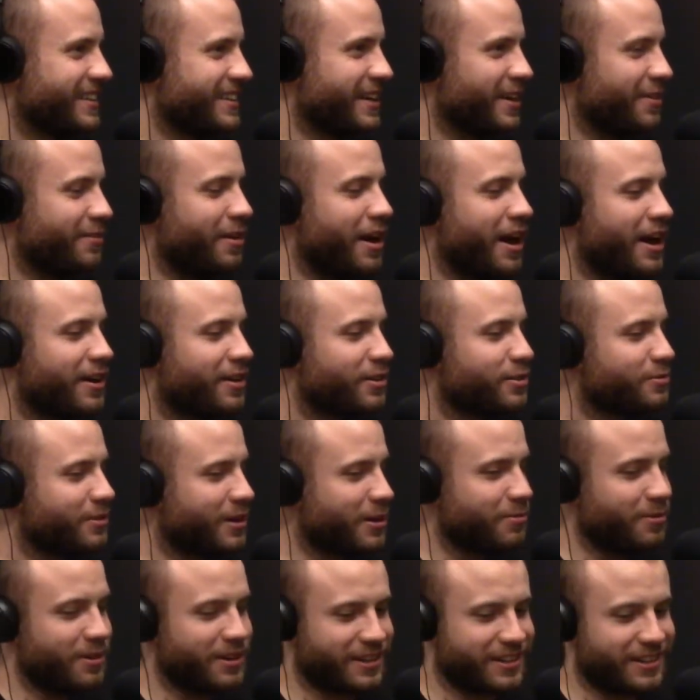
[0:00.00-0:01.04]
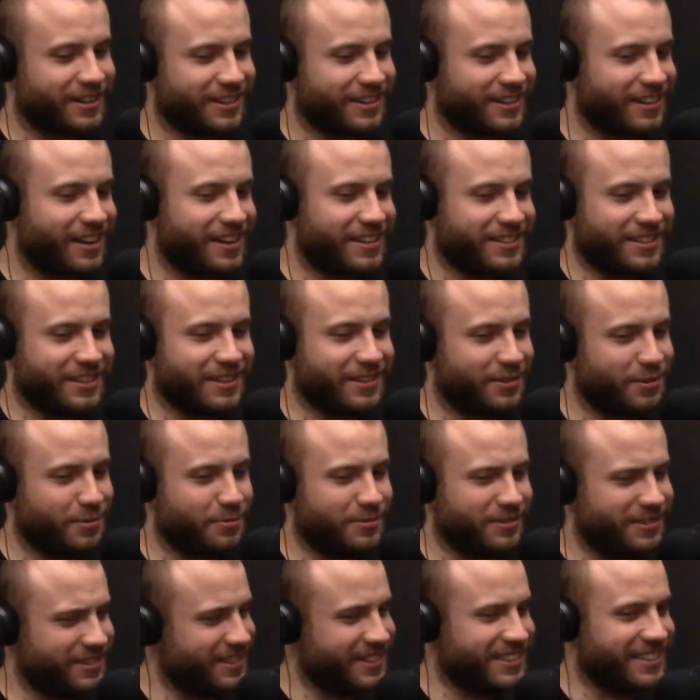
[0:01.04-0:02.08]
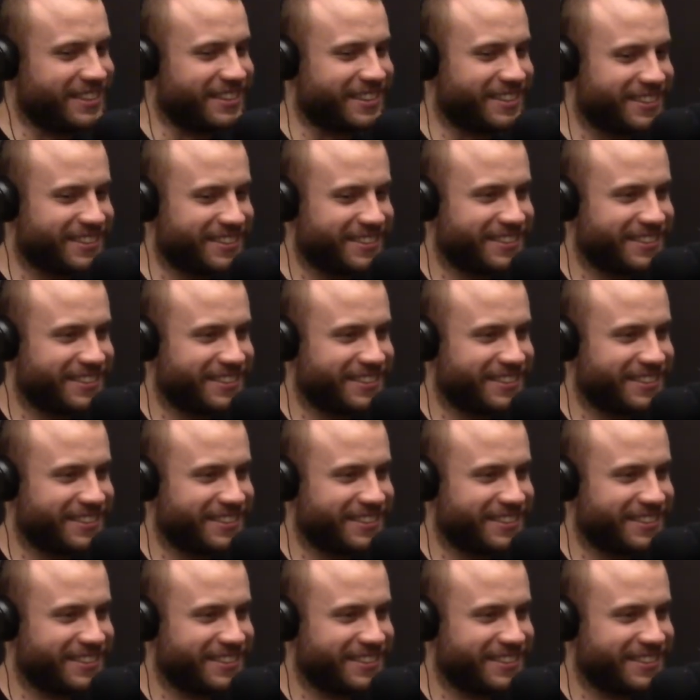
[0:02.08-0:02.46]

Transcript: Yeah. Why else would I want to cut a guy's head open? Like.